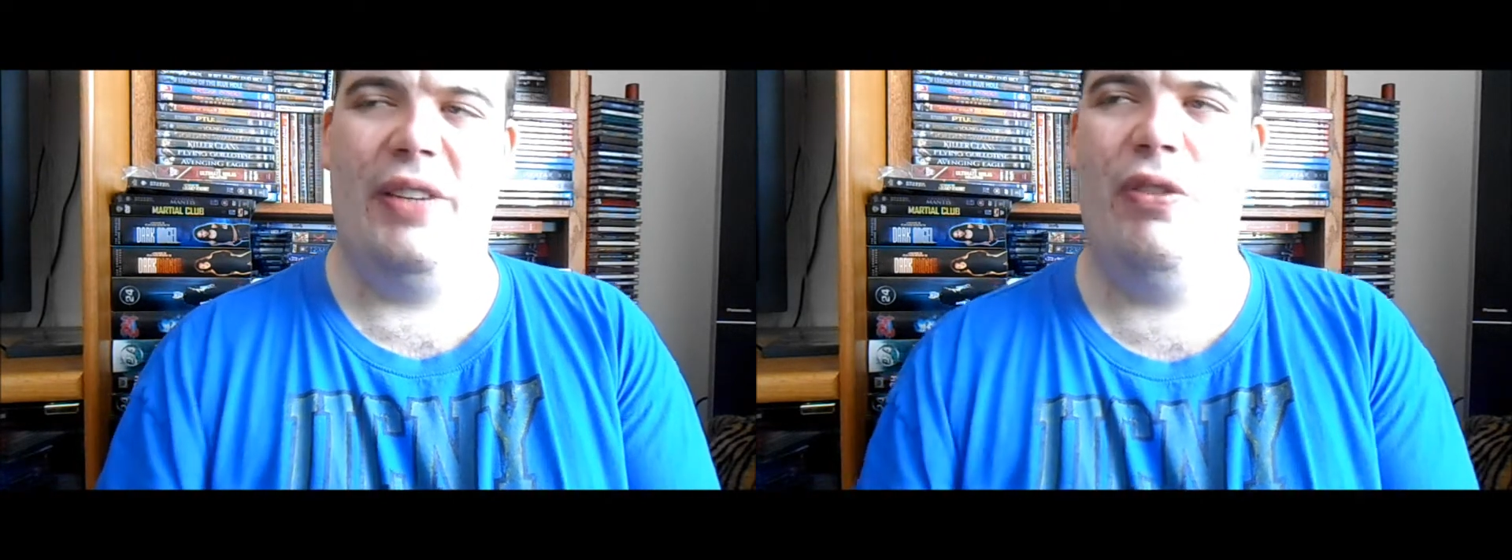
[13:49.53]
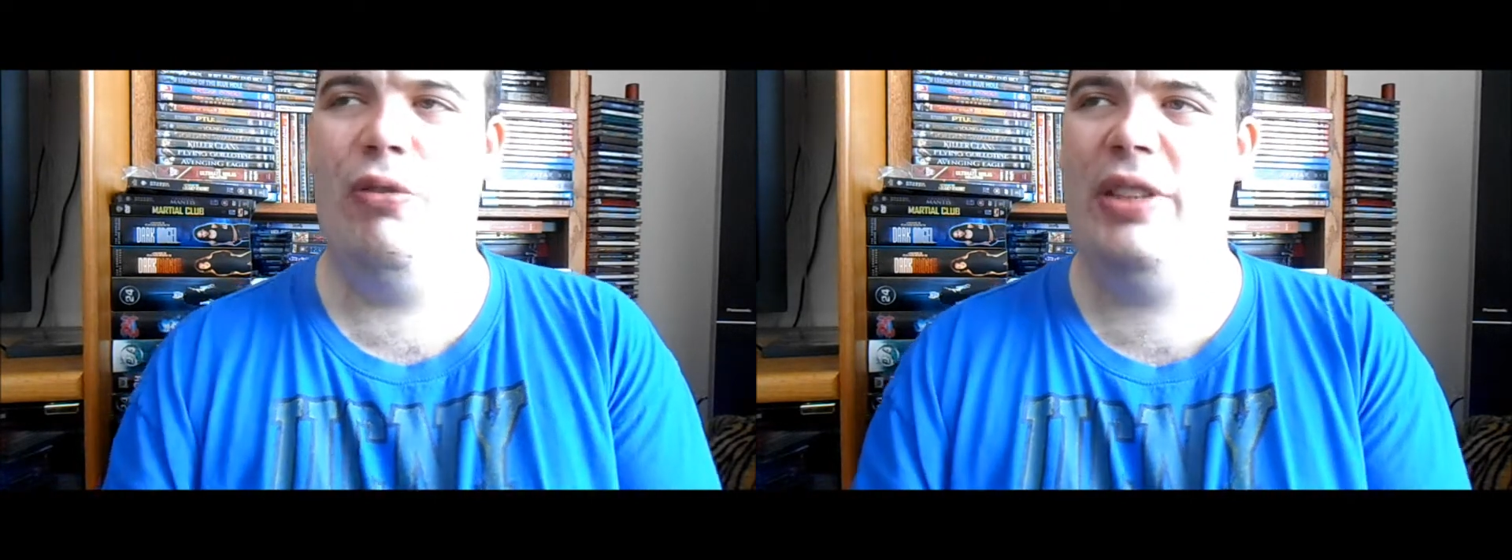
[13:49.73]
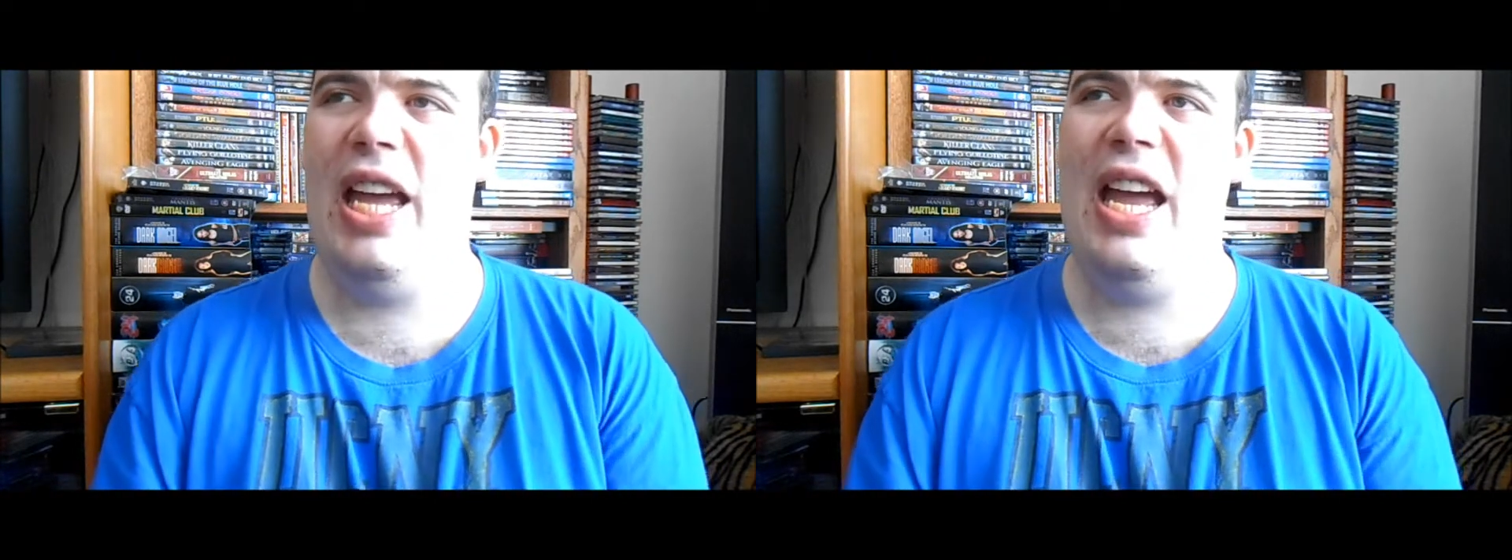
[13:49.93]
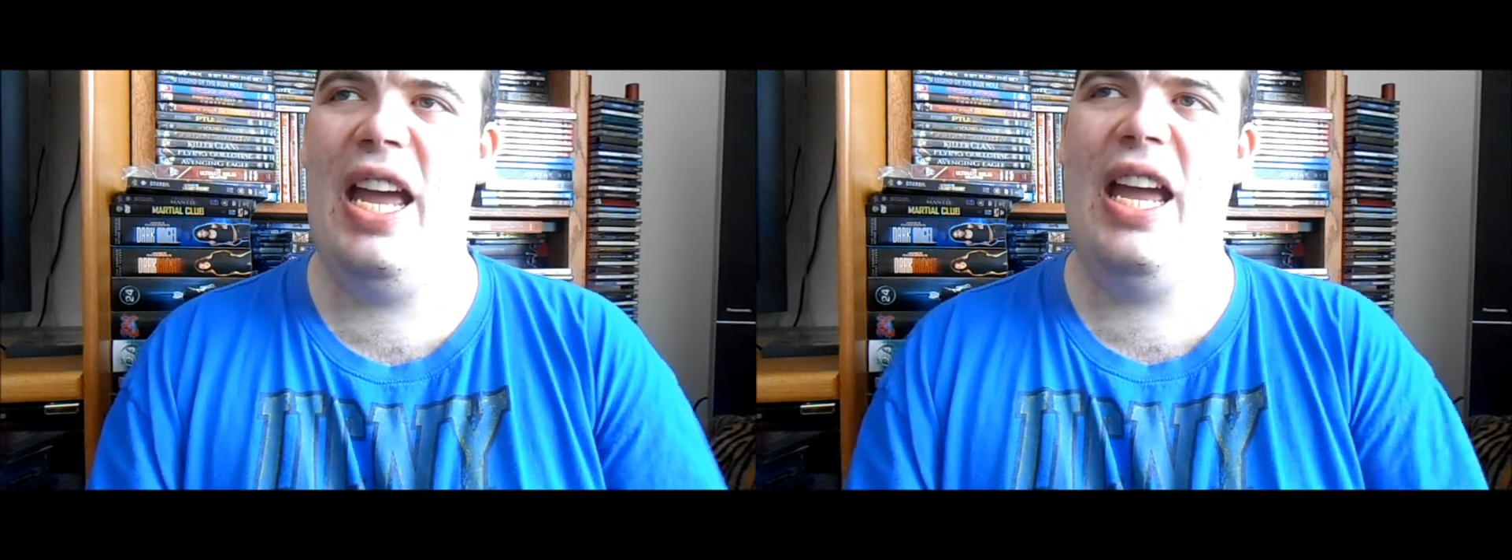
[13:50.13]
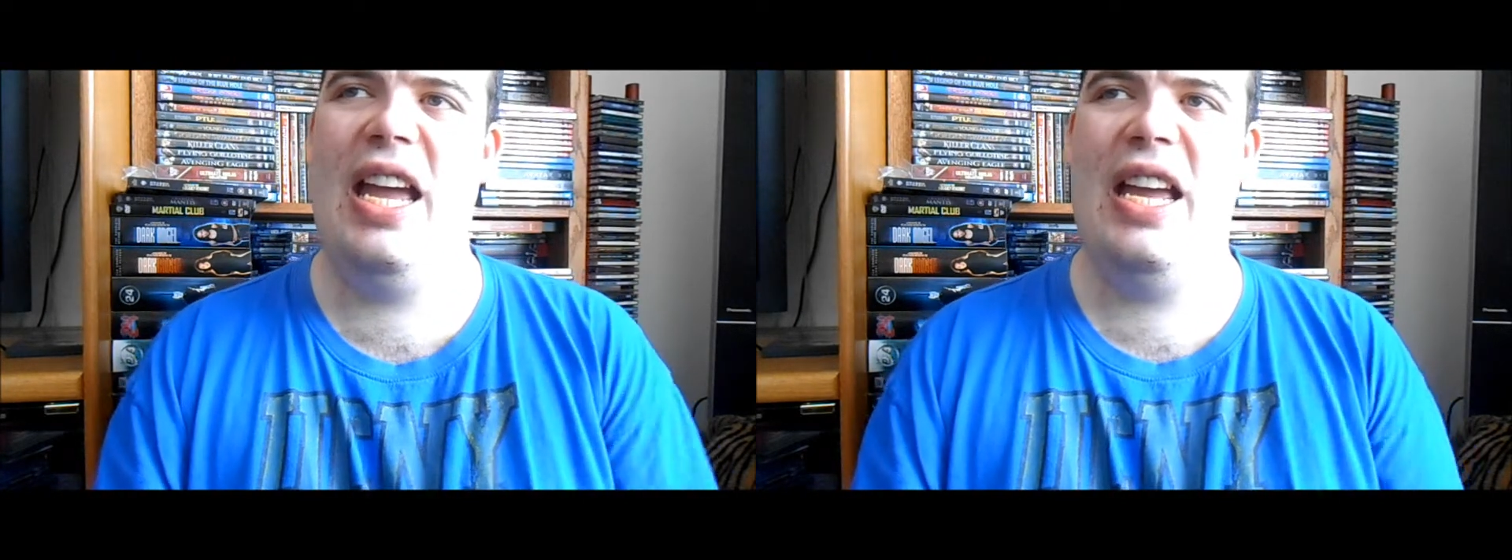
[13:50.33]
I thought,
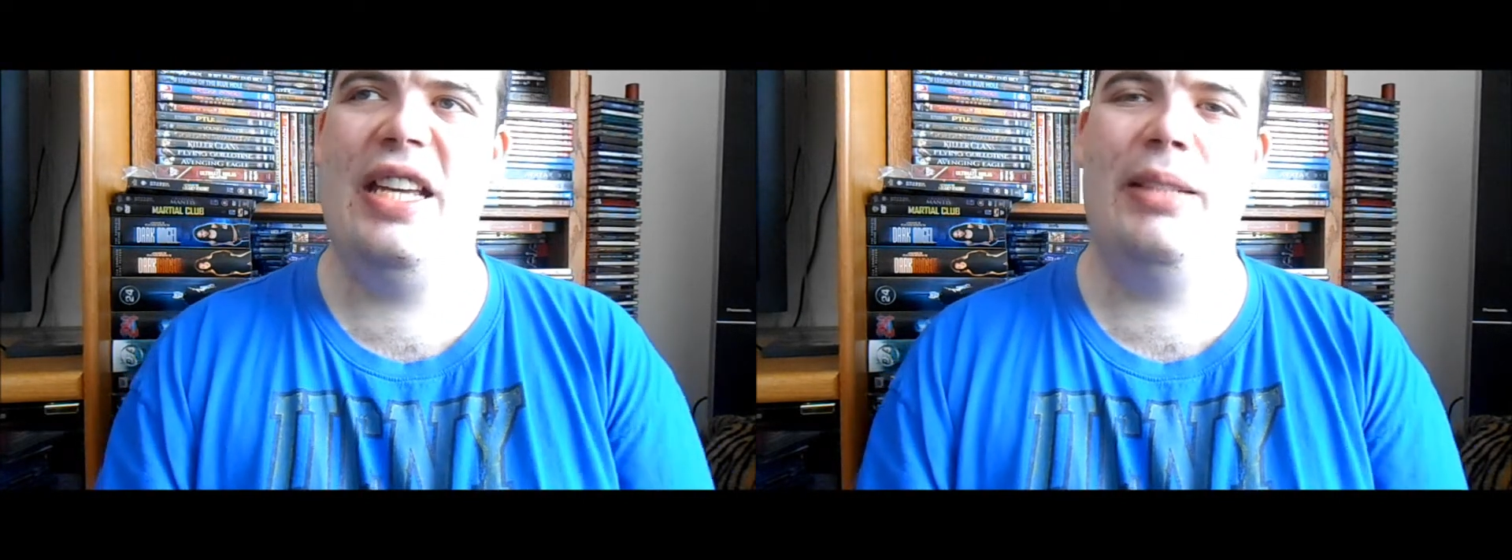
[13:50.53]
yay,